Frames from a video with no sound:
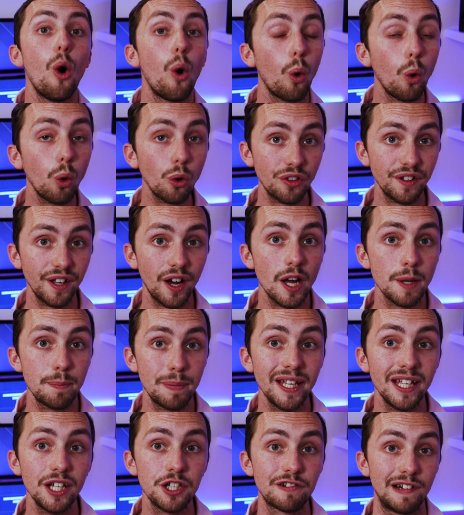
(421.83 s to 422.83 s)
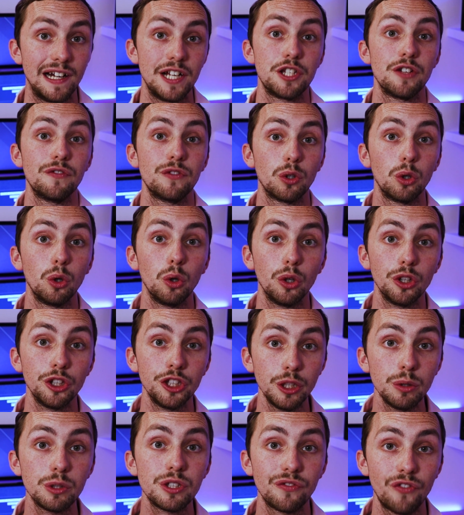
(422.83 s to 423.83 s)
or the IP address of your
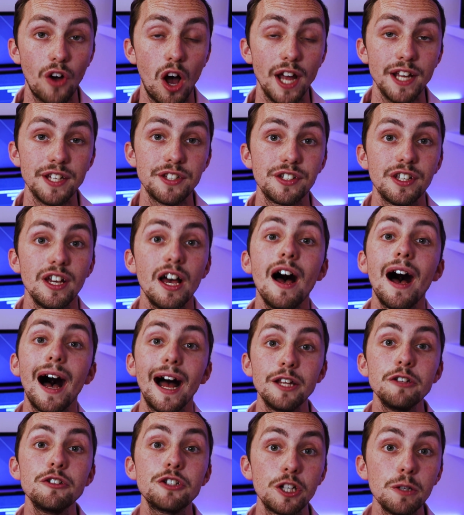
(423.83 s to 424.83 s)
new device and you